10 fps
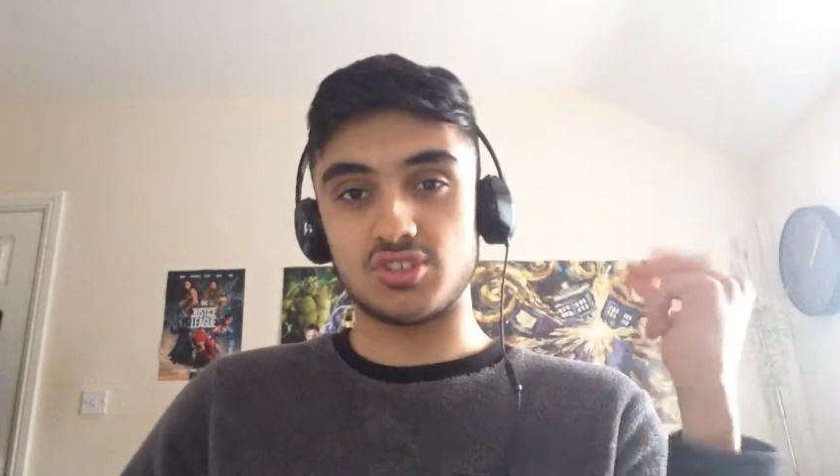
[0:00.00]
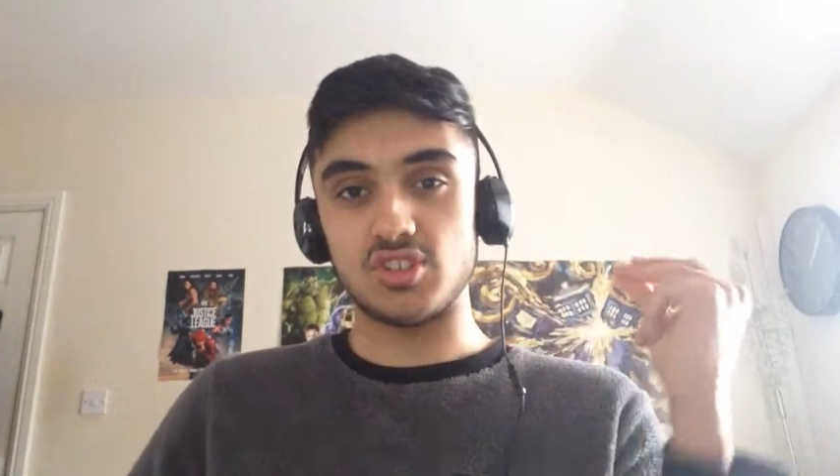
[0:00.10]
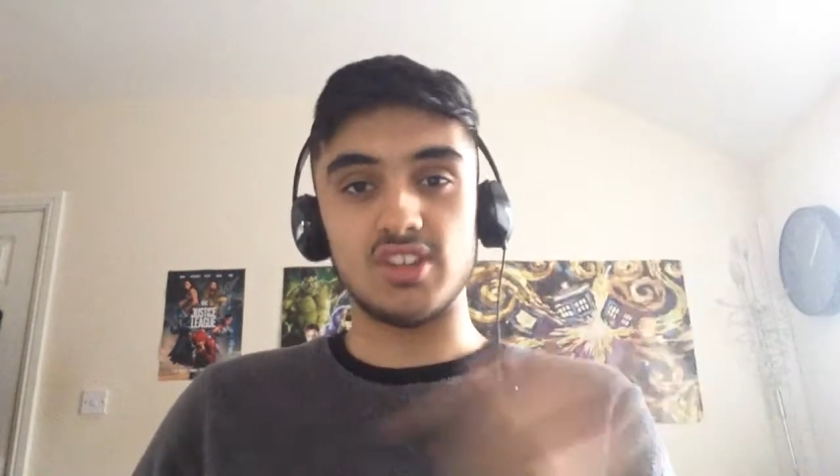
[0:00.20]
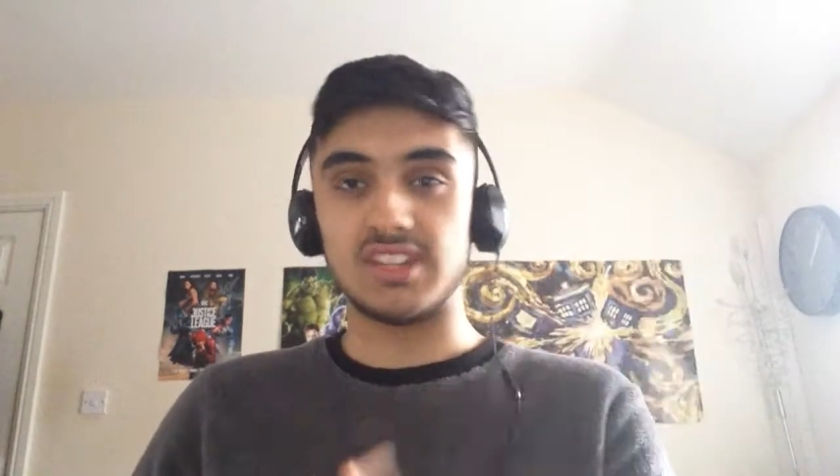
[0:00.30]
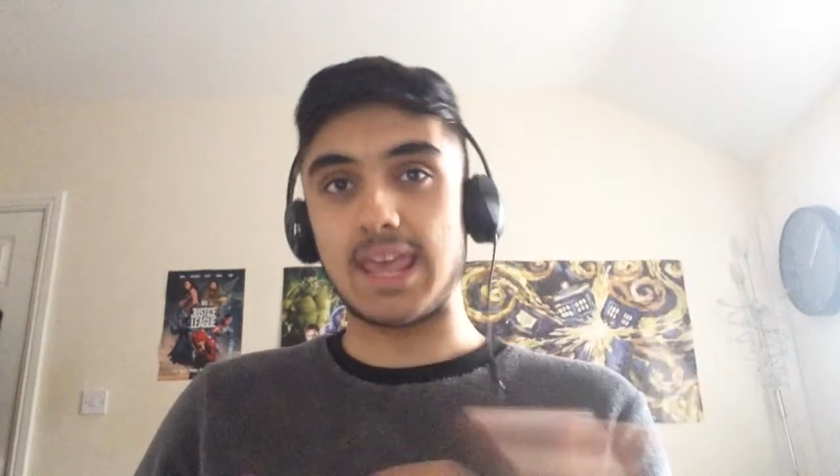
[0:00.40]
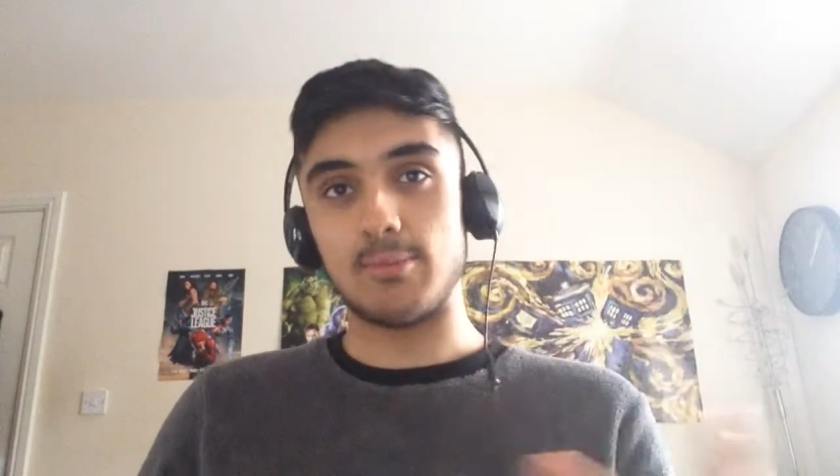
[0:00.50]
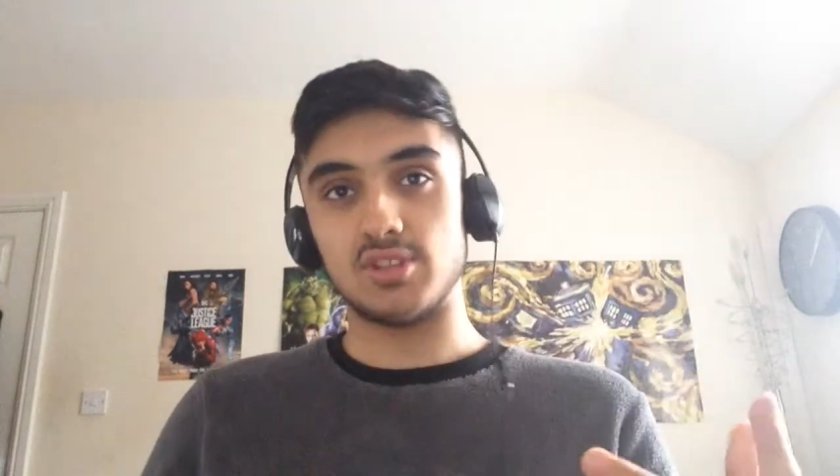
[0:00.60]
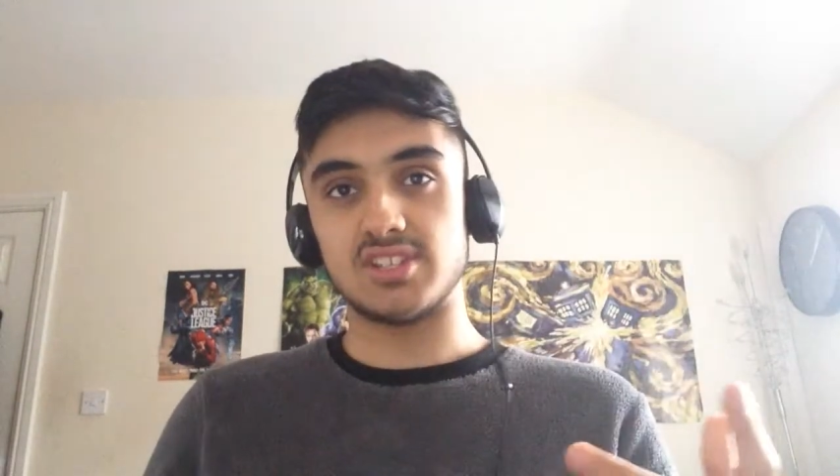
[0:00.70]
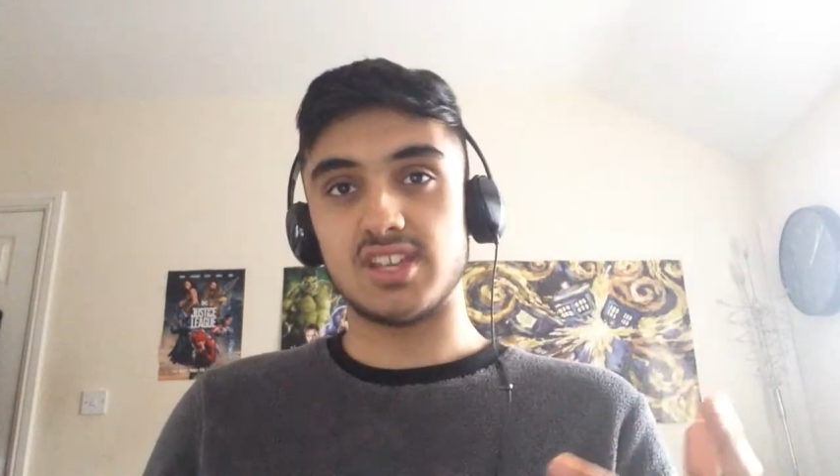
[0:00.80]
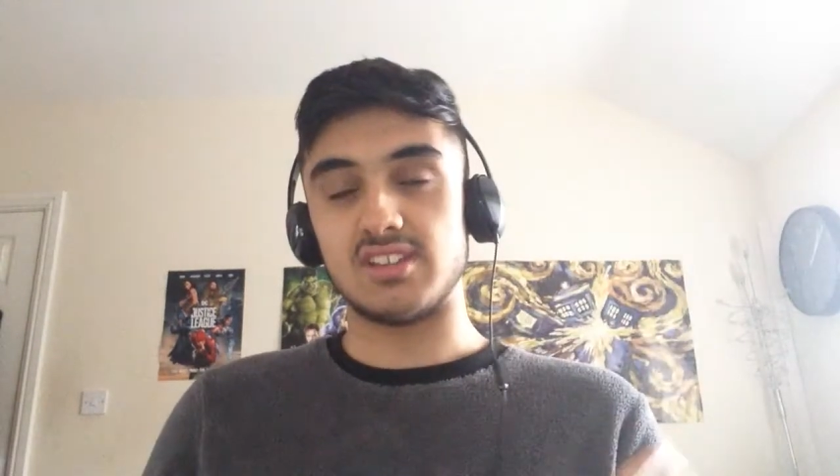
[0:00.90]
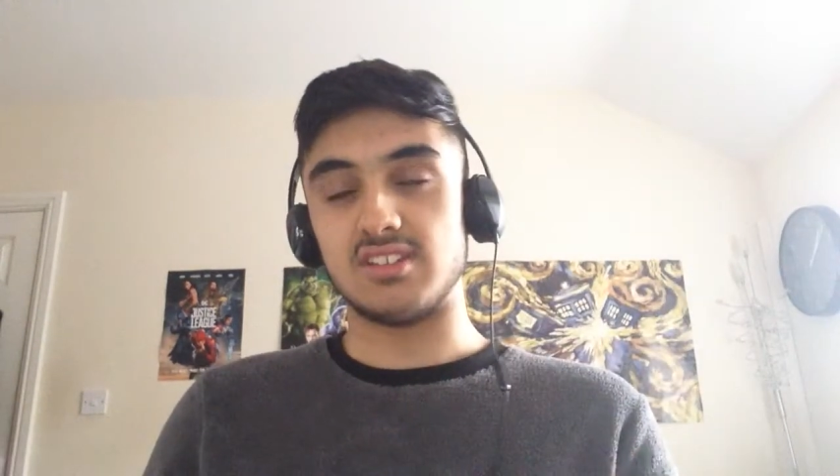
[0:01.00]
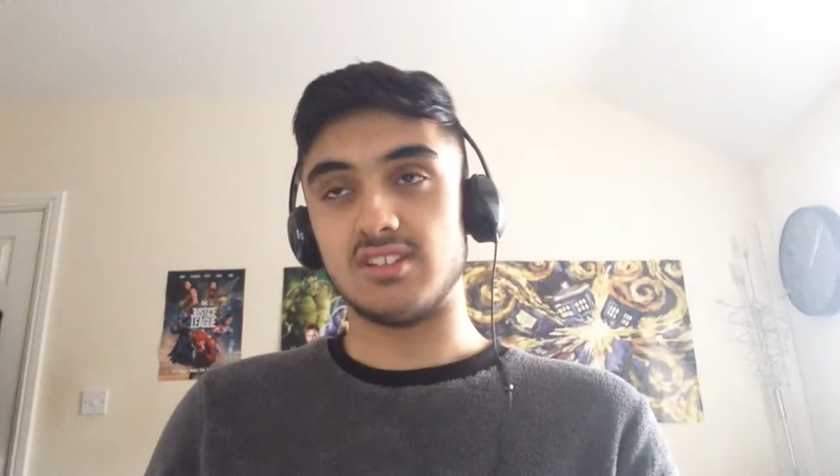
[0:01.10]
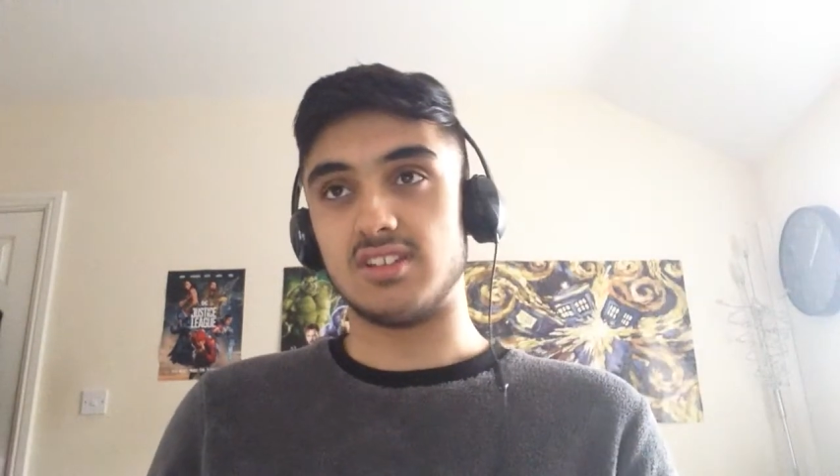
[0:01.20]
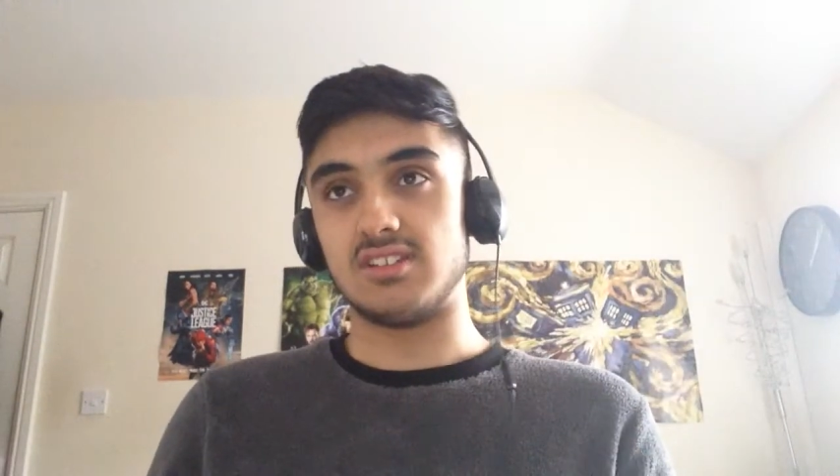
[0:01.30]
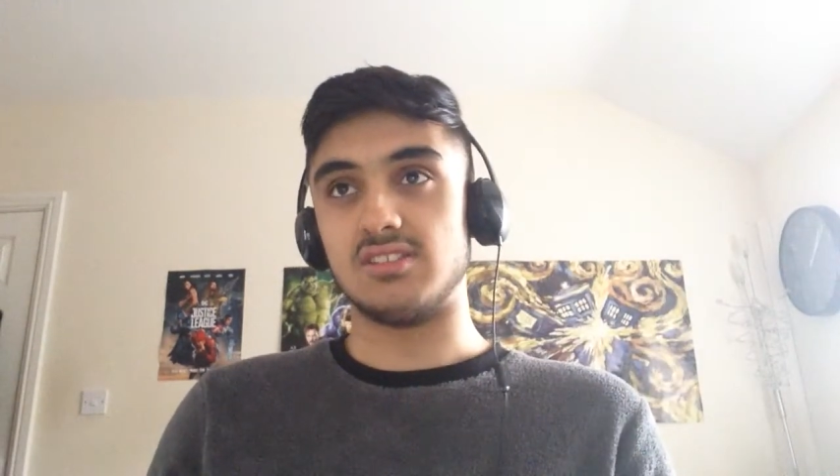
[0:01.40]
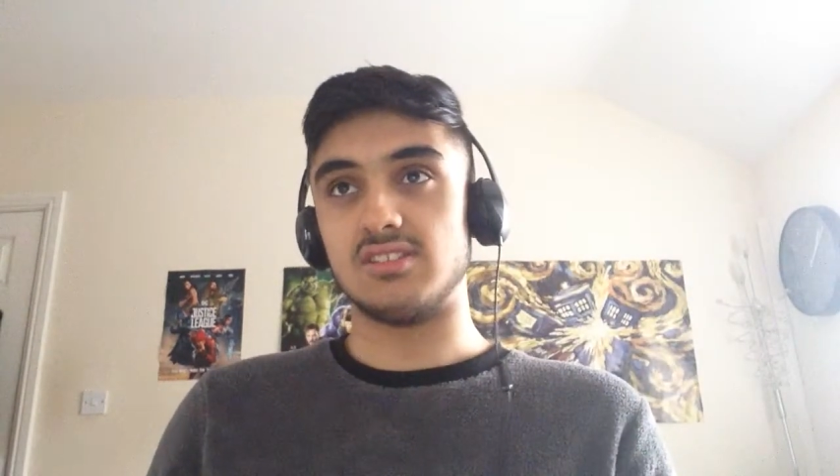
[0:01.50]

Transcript: turn the game on its head, and